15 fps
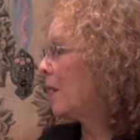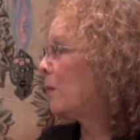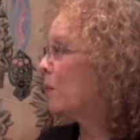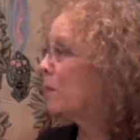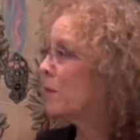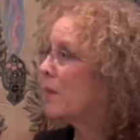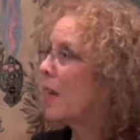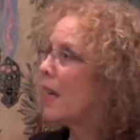And
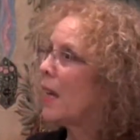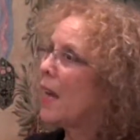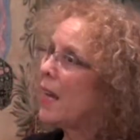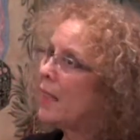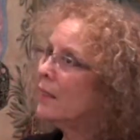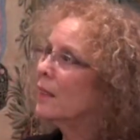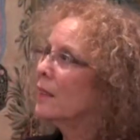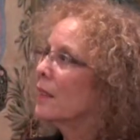they
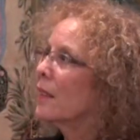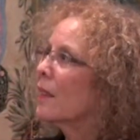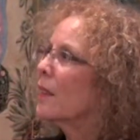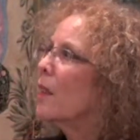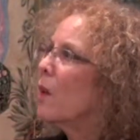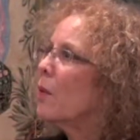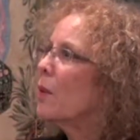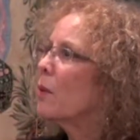handled
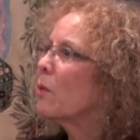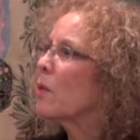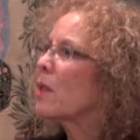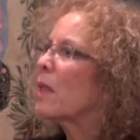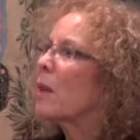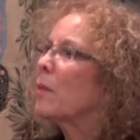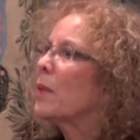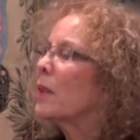their clothing
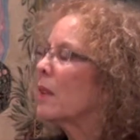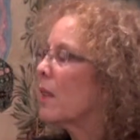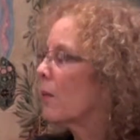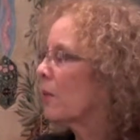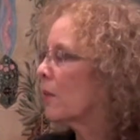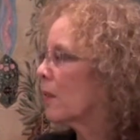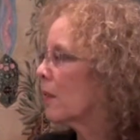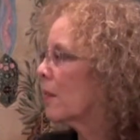was something
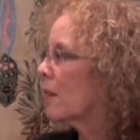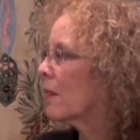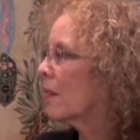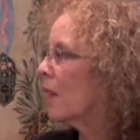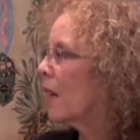different.